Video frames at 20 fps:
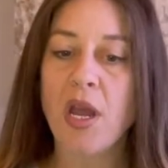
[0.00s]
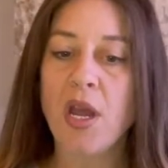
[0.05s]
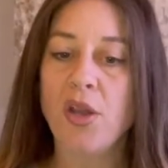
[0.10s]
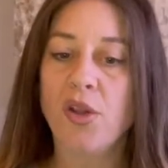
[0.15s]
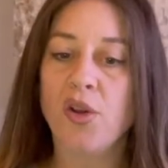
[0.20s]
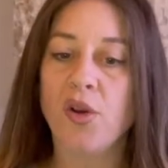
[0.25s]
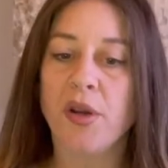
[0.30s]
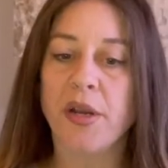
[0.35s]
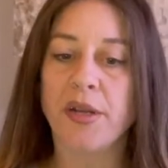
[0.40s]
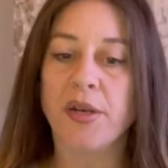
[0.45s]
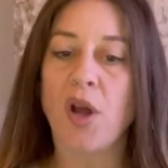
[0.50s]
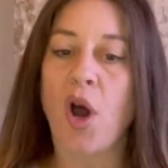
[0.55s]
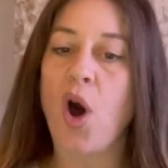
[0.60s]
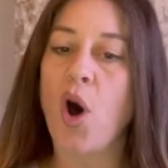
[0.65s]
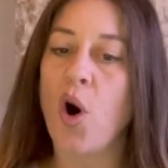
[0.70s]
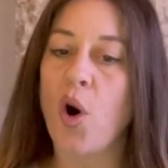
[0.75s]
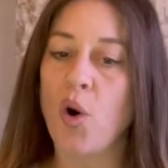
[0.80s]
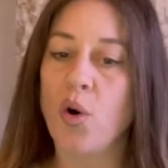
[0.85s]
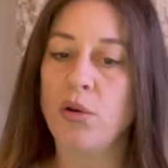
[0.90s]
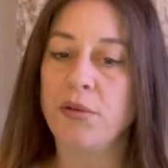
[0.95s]
you can
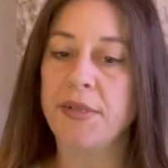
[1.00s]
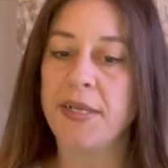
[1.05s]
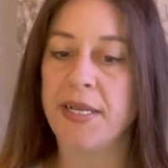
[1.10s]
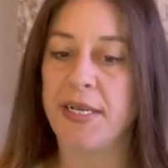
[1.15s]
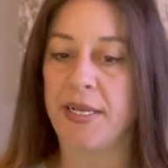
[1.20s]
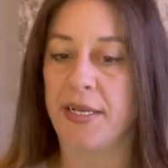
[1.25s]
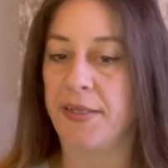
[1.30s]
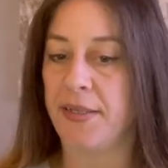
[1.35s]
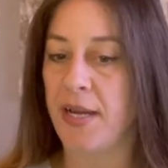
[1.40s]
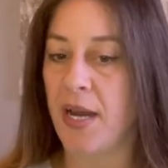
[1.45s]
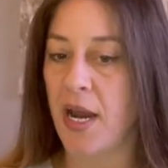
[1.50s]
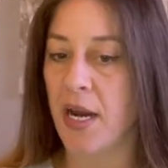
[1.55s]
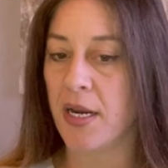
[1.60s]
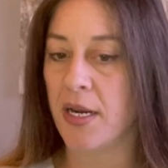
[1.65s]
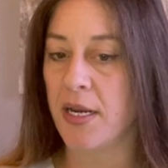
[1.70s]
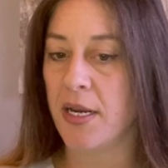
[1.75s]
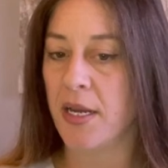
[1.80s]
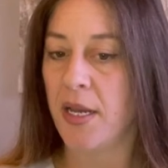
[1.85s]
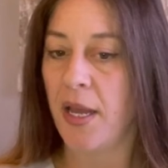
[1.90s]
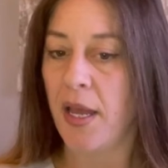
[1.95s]
hold in a tuck
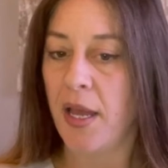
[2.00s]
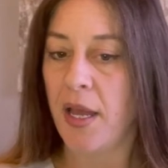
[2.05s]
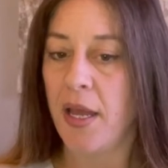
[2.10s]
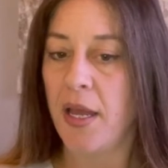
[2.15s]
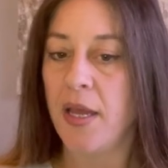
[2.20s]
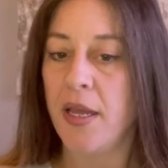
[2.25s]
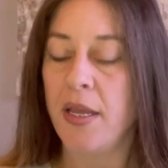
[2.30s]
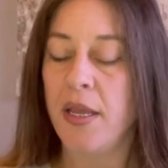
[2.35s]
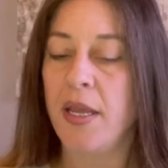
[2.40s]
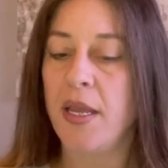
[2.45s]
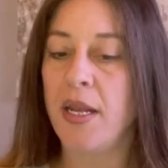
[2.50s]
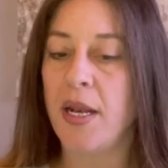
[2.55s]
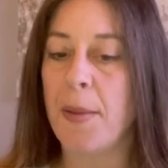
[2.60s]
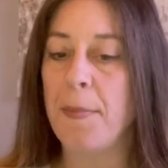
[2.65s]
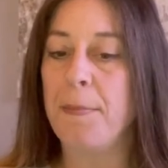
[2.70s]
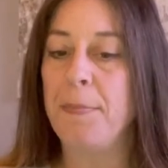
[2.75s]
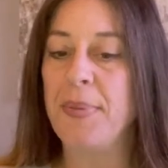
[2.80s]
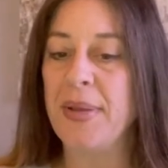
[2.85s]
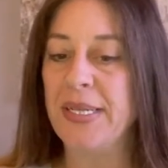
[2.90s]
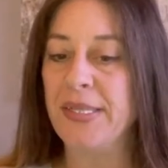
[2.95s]
in a
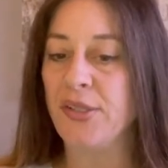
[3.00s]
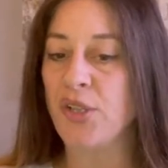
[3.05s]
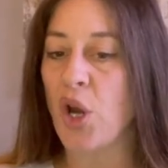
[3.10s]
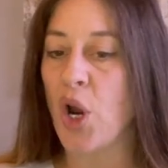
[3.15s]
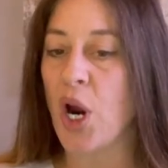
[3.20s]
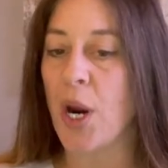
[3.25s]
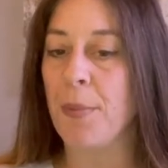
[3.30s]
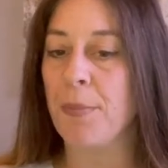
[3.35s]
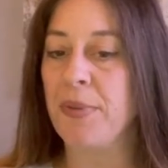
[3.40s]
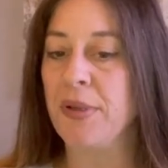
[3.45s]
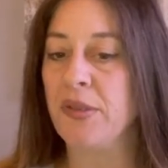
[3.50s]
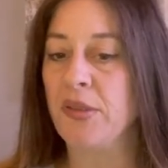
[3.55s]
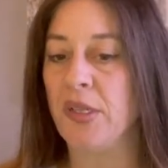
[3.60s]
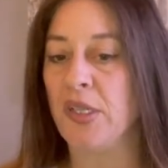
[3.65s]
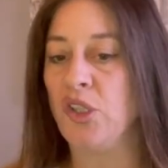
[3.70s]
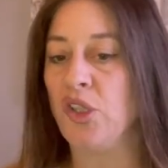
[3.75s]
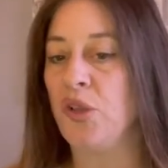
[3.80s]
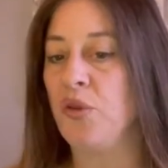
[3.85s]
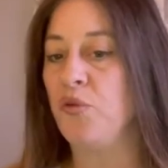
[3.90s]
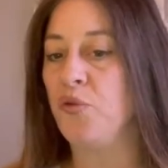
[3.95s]
bent arm
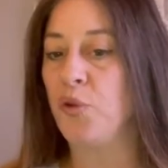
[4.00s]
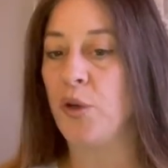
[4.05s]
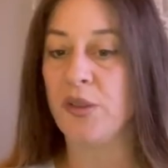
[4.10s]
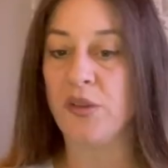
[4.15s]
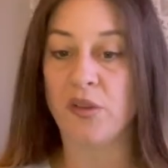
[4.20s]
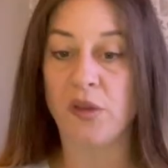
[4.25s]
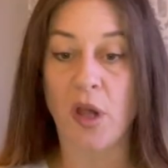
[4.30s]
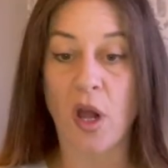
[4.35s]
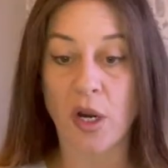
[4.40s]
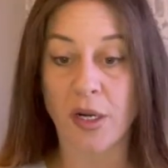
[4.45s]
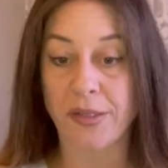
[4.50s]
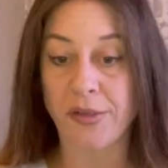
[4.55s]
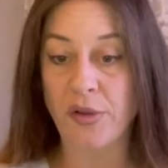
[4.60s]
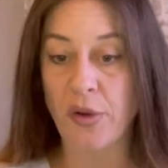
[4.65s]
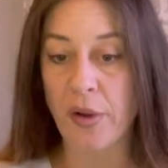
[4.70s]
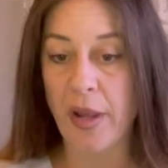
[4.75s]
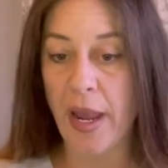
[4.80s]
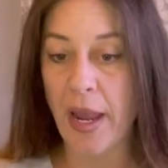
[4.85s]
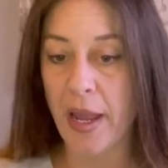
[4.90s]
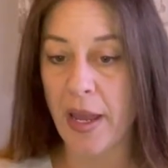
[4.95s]
position for as long as you
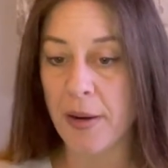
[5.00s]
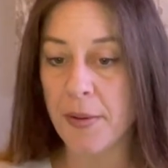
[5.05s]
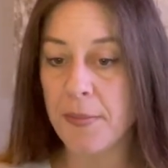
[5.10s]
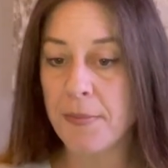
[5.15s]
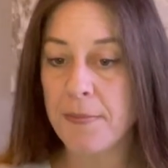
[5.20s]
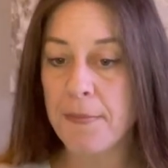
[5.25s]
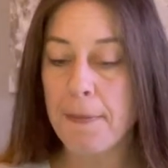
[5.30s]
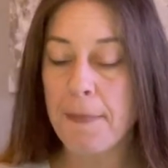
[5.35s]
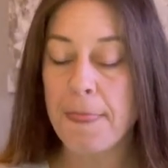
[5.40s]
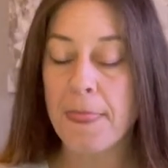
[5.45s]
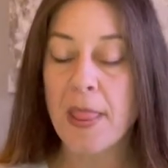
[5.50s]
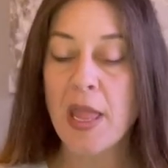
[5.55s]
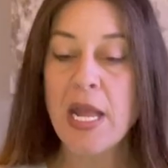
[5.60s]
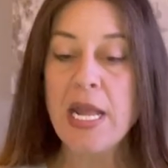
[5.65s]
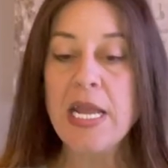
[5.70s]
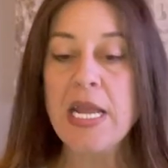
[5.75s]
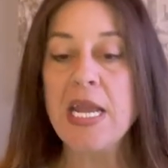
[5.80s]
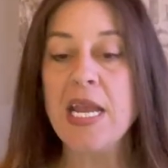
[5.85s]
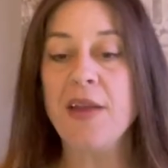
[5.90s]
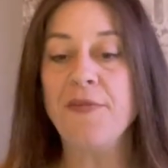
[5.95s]
can.
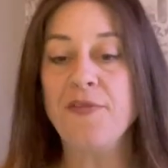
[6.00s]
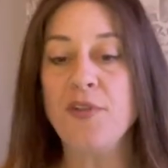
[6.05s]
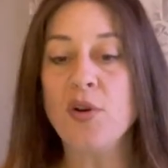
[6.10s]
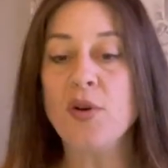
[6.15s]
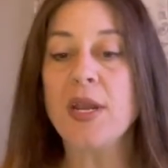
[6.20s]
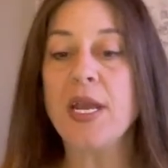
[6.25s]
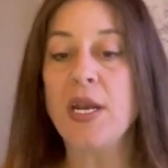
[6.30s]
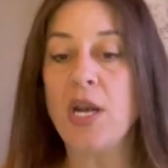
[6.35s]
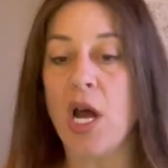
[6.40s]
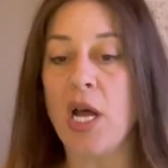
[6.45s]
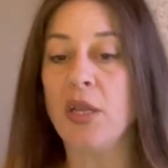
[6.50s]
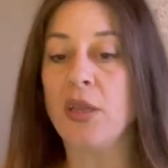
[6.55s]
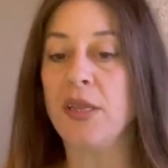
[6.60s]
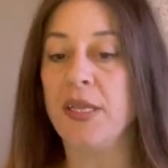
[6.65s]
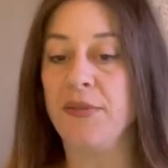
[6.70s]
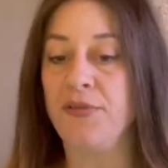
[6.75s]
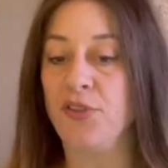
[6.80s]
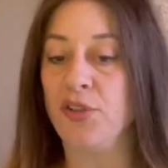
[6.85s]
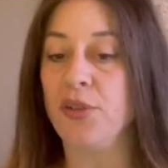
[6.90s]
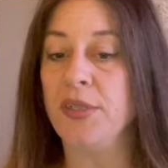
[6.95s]
If you cannot
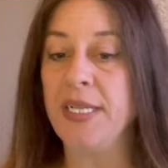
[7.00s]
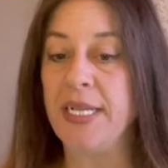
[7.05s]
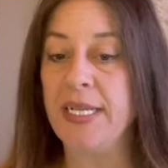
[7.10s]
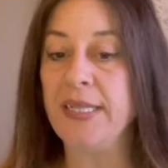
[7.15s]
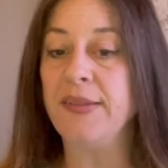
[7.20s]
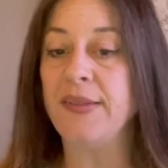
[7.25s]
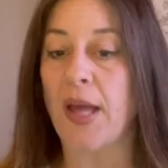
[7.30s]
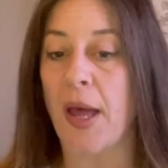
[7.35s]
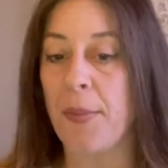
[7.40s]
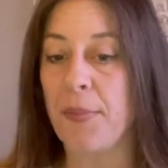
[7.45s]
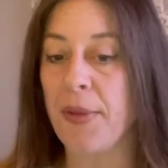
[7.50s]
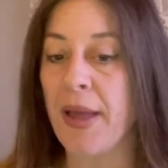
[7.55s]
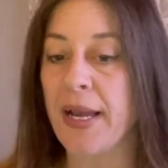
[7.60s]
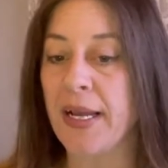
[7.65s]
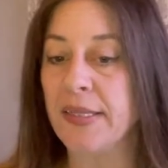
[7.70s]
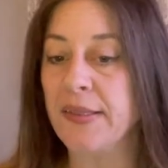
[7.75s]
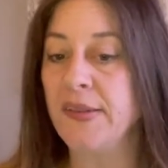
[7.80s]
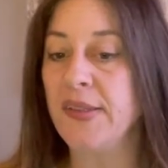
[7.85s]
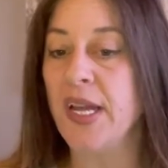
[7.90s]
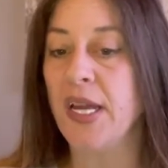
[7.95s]
lift your knees up, like
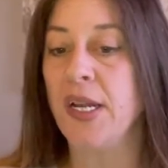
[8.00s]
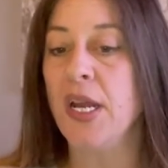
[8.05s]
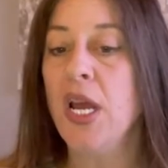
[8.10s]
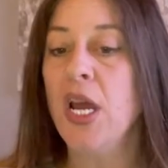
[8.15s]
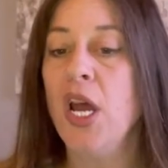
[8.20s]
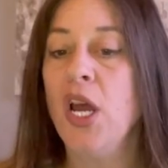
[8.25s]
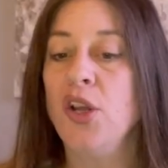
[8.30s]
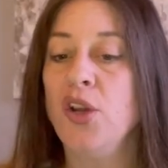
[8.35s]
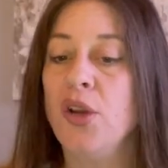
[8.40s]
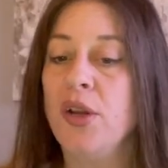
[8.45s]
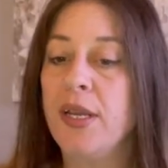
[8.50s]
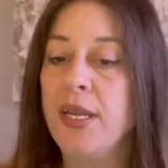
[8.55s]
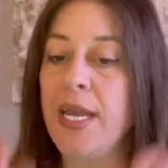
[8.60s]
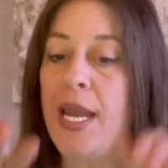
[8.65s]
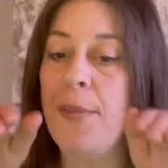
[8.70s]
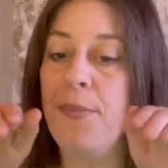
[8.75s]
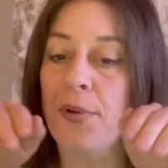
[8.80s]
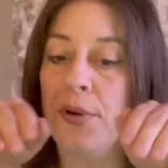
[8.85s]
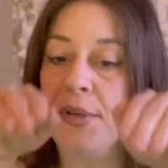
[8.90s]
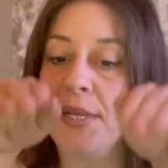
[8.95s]
I said, you can
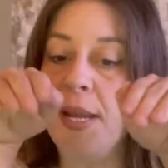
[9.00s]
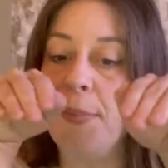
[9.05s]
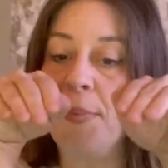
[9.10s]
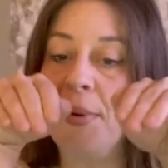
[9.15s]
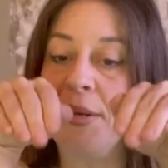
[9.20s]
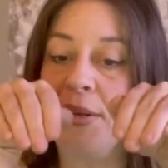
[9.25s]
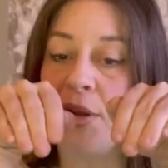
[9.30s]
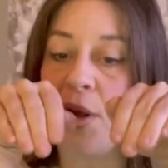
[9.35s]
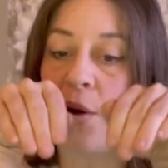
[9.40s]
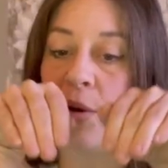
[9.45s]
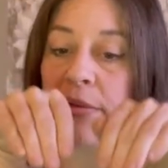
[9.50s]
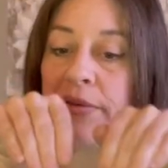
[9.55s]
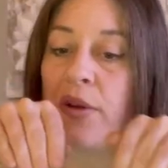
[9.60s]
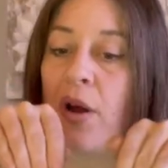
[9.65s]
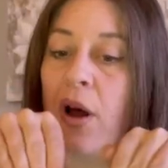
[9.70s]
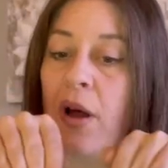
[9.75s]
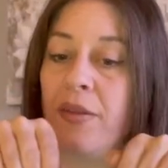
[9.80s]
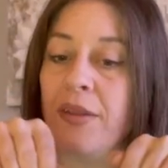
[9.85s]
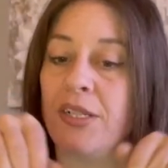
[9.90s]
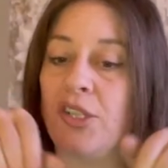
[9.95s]
keep your tippy toes
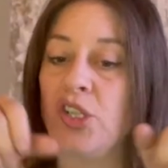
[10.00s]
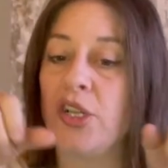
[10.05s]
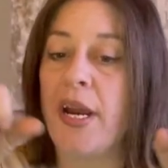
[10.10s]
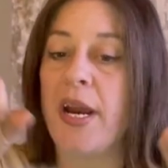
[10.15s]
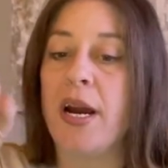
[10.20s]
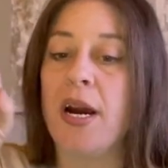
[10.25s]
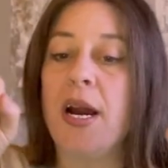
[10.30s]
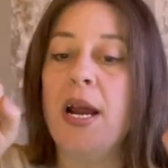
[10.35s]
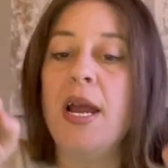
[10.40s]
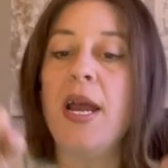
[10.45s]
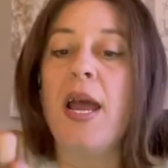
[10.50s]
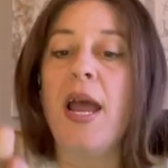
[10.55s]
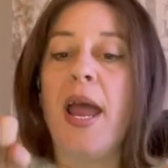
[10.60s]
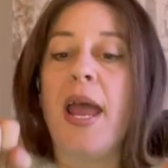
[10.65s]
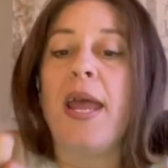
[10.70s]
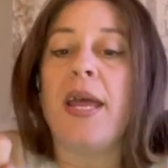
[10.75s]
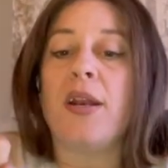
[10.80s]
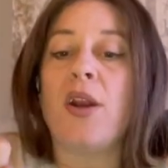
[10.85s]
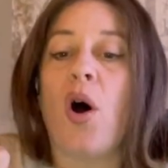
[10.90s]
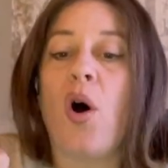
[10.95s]
on the chair
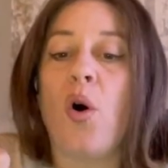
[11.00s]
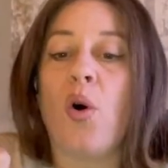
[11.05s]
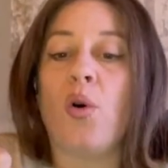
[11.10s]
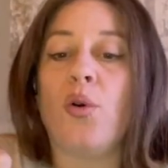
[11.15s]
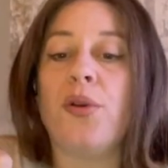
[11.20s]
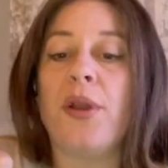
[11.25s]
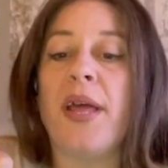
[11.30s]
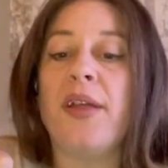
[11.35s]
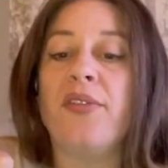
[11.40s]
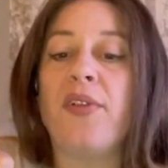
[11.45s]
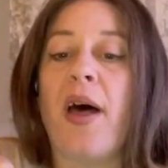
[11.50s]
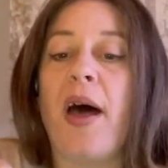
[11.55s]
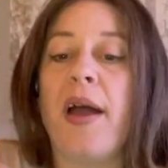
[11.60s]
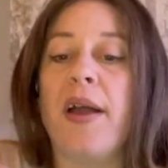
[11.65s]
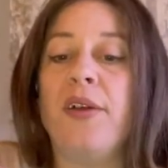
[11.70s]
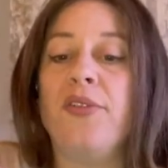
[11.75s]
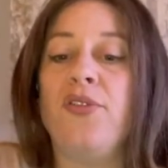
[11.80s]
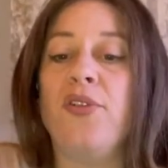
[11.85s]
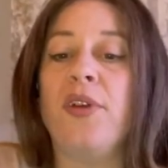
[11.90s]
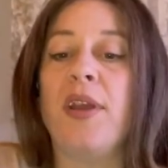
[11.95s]
and hold as high as you